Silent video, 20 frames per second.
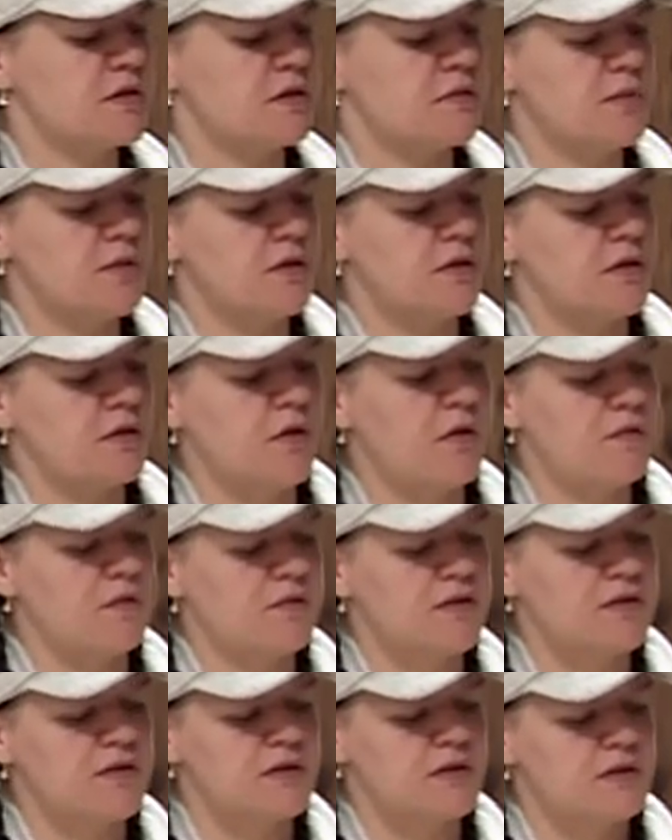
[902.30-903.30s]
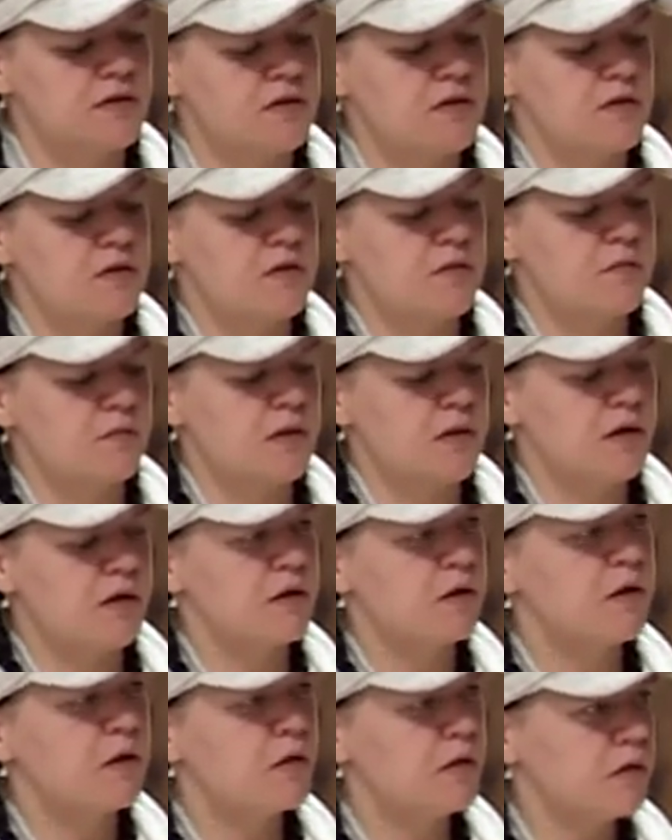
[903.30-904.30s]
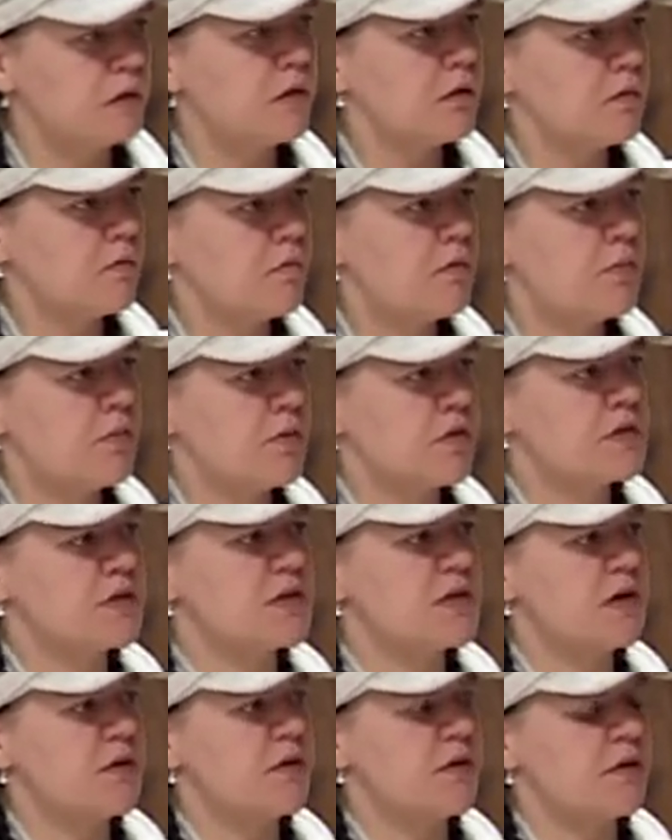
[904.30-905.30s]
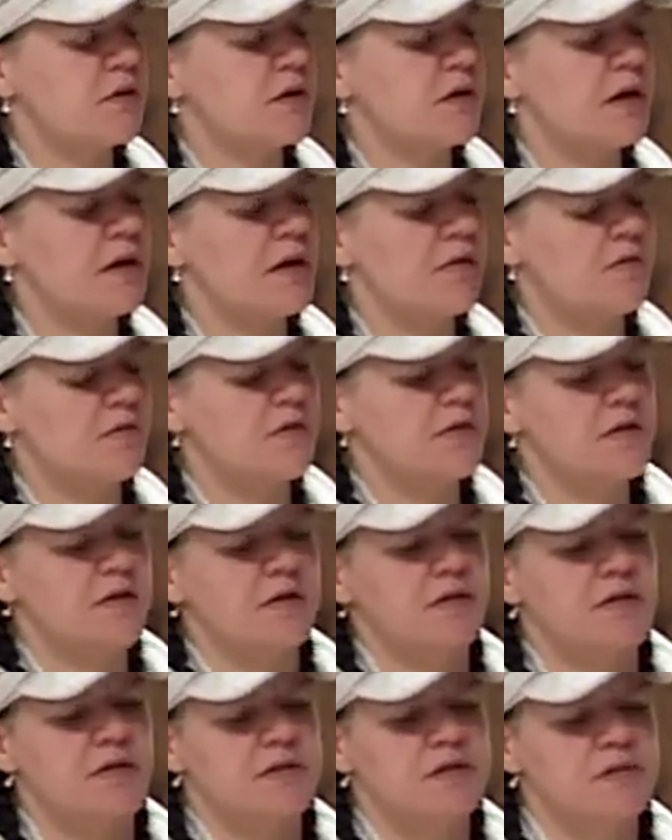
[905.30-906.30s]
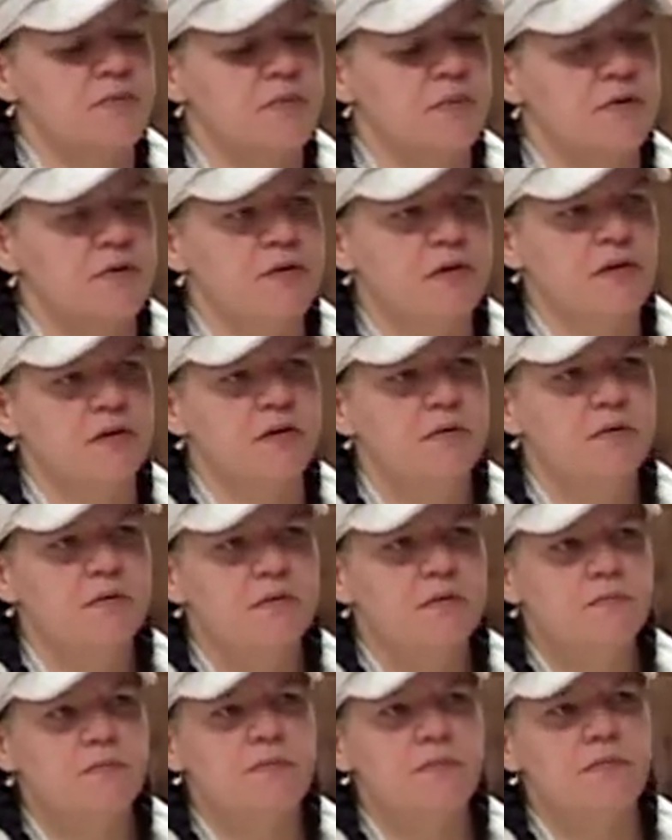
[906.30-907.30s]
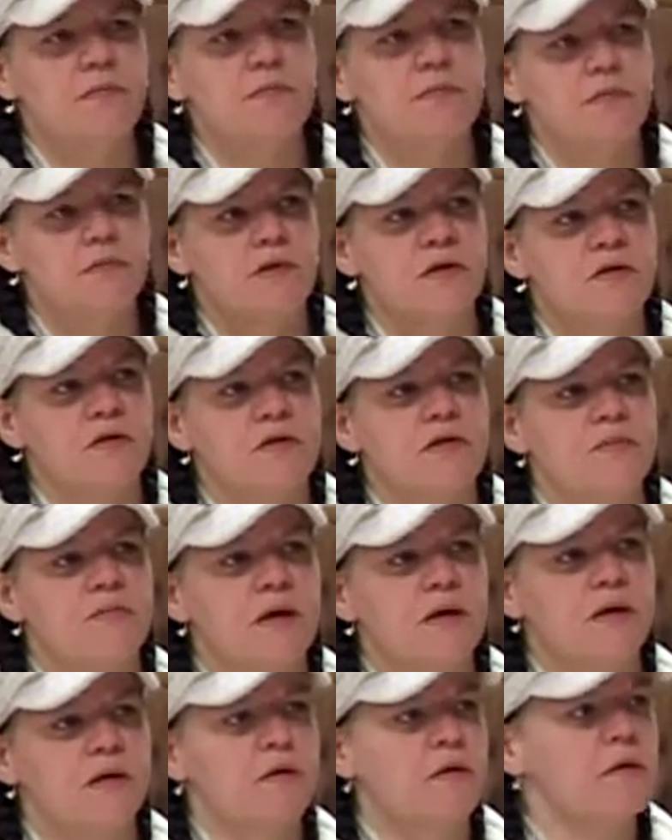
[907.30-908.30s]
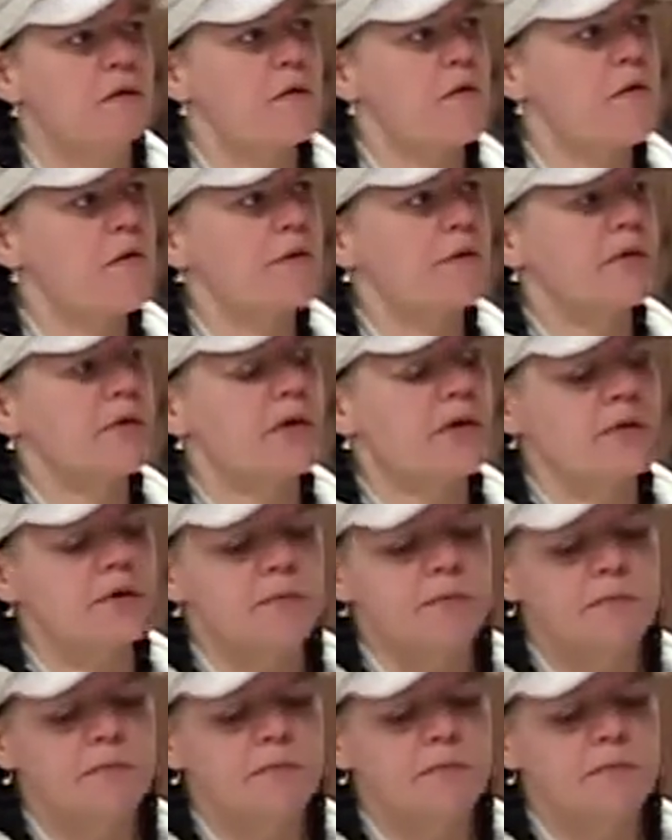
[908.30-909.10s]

come in the office and help me put together everything that's pertinent to this matter. Because